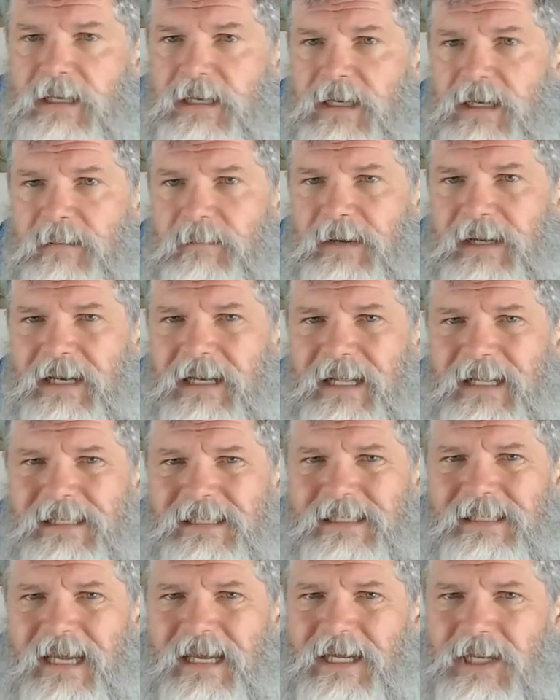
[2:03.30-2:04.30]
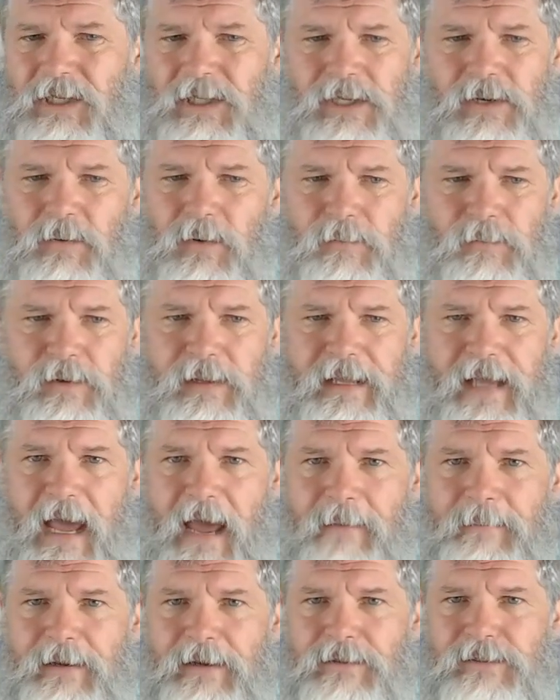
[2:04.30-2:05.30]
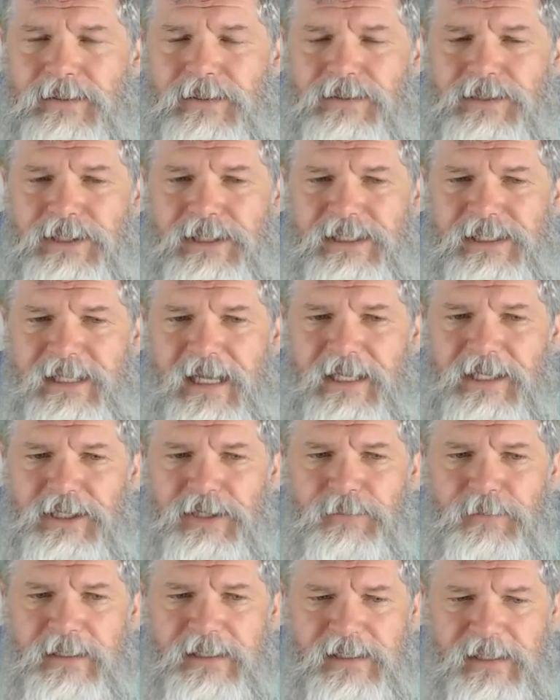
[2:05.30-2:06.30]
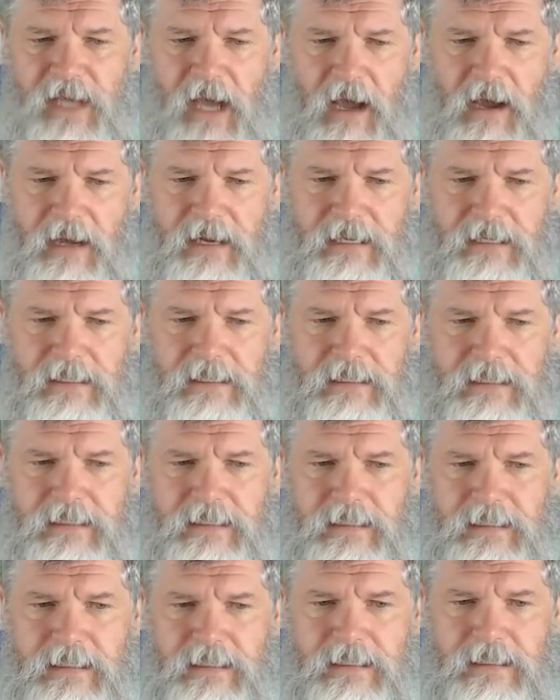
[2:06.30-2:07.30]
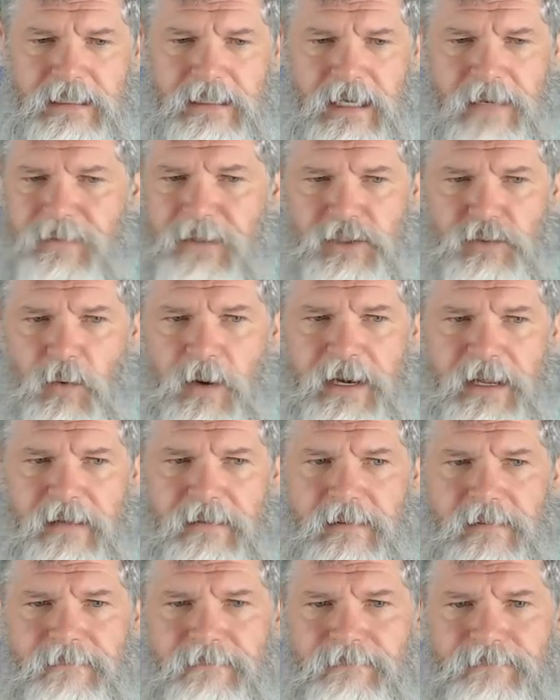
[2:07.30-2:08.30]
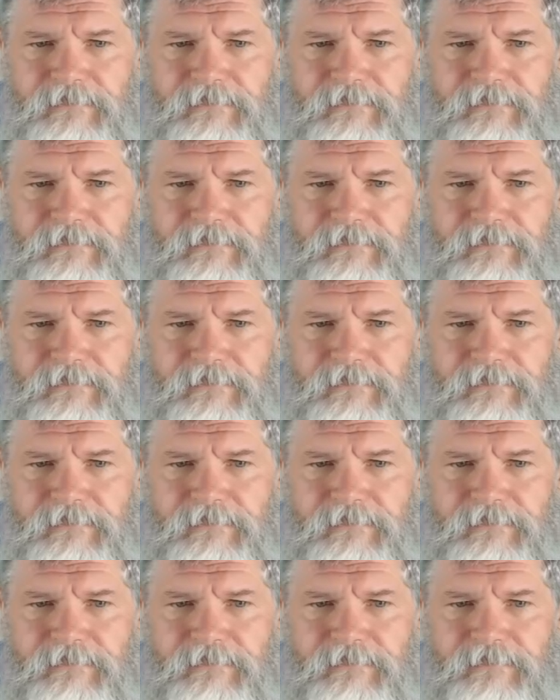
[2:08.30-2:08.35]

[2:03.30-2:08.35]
But let's take a look at what really happened here. So she said she resigned on the 20th.